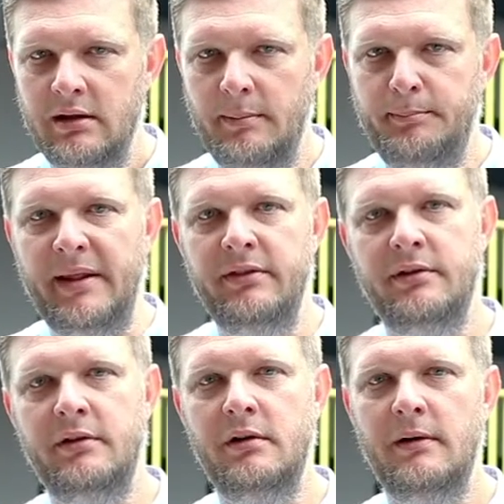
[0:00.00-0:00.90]
The
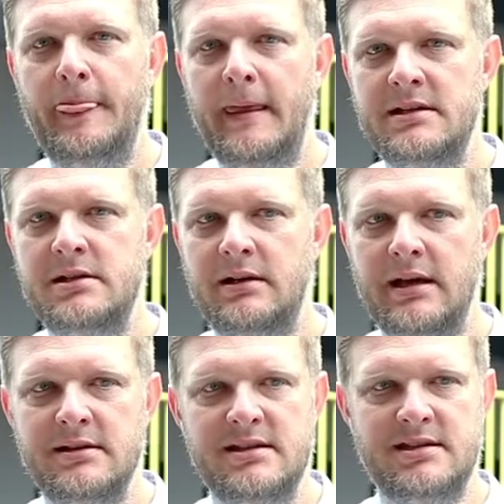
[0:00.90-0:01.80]
Panther, as you
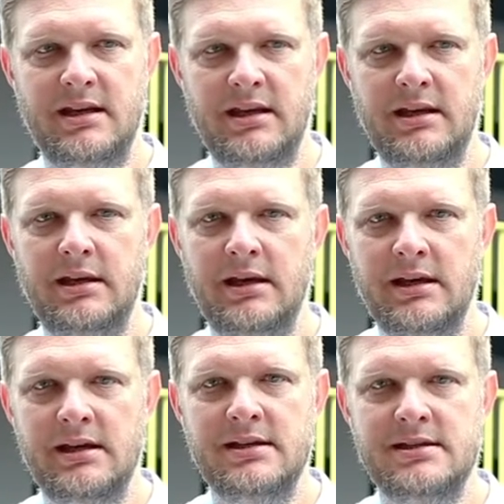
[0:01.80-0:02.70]
can see,
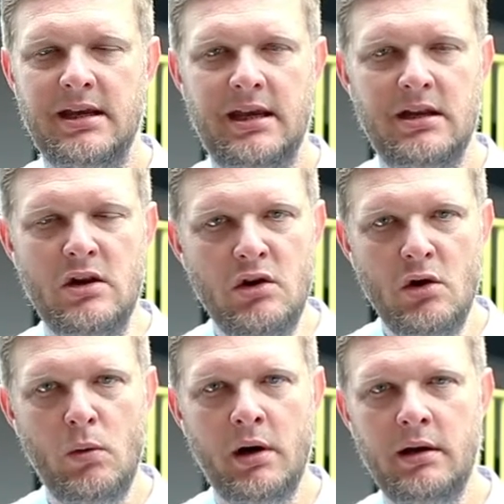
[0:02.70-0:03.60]
is a
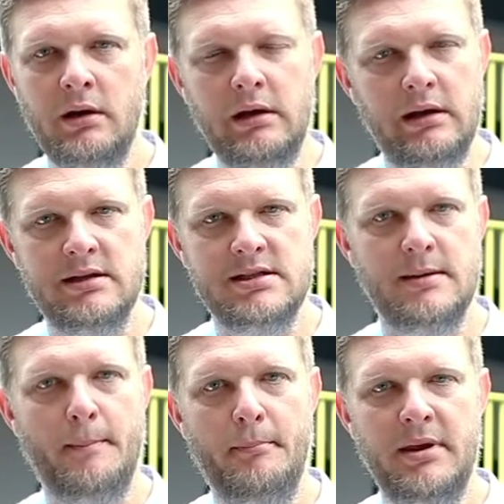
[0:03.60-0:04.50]
new one,
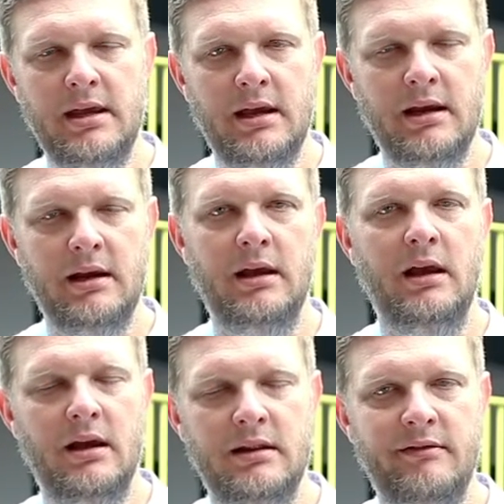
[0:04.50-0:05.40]
is being
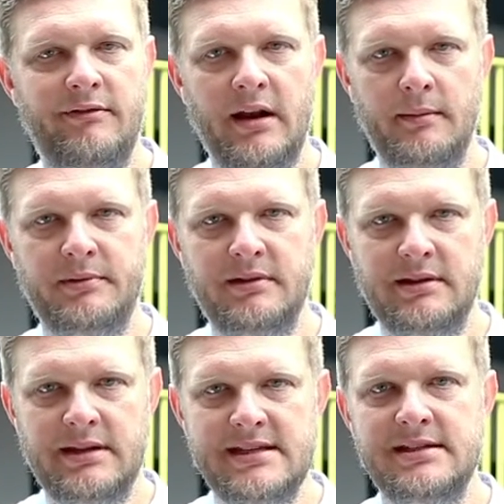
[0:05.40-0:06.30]

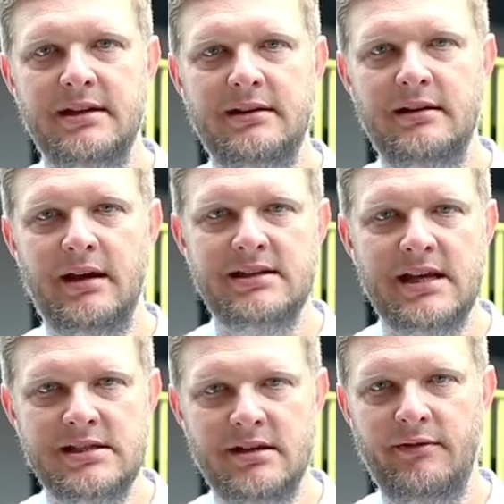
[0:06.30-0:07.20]
developed, tested
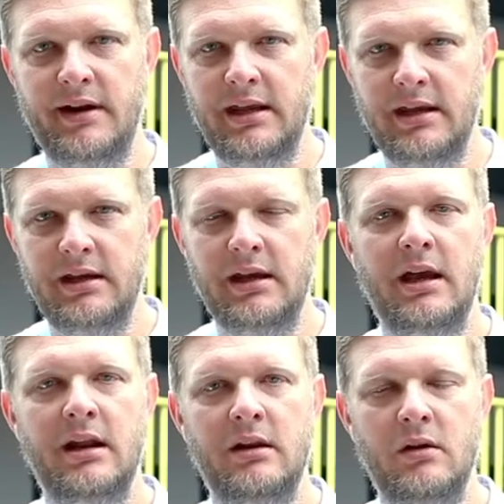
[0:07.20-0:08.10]
extensively,
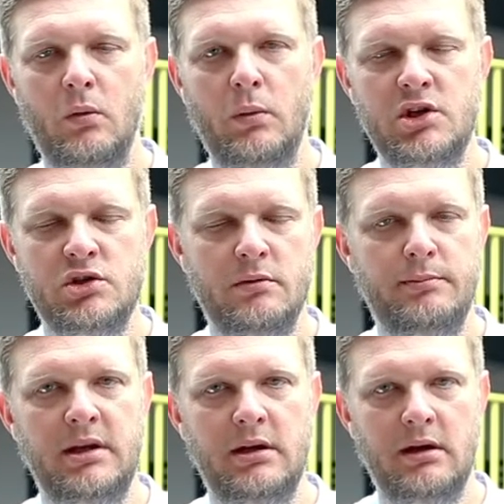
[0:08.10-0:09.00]
and we
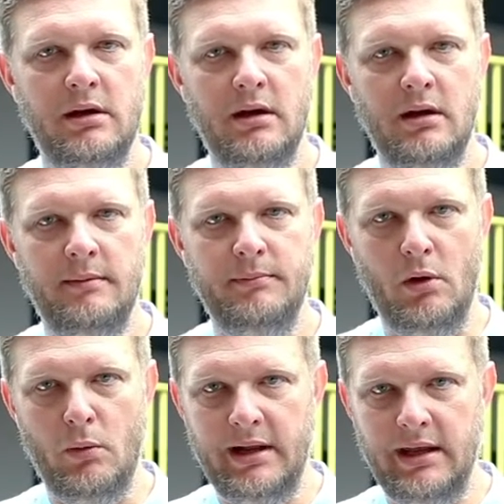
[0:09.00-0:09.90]
should be
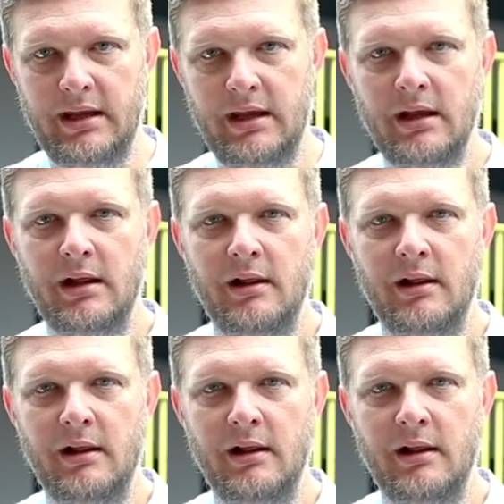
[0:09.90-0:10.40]
ready